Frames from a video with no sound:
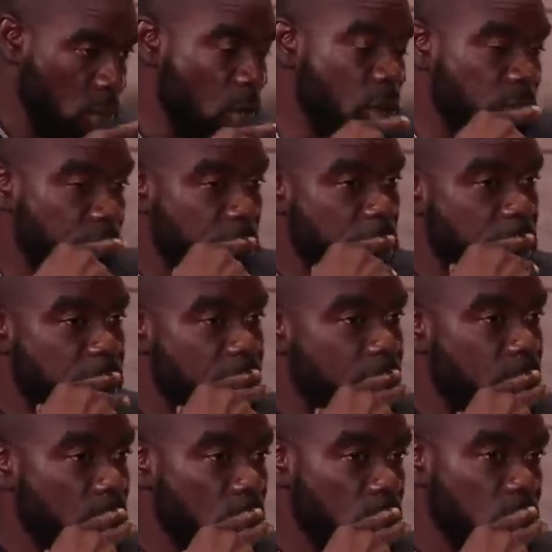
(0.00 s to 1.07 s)
go further
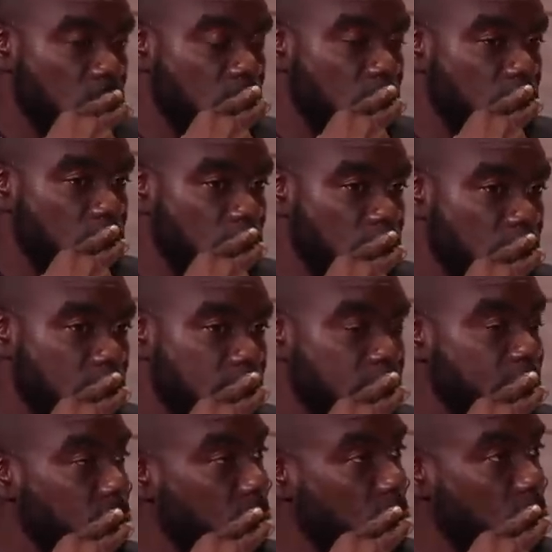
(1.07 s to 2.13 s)
now. So
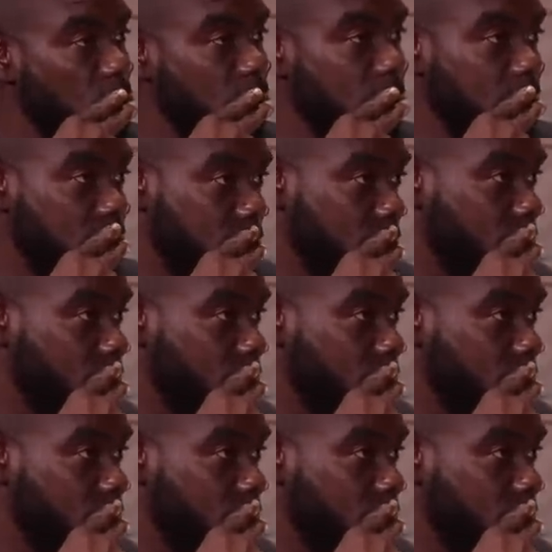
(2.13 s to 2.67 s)
that's how T S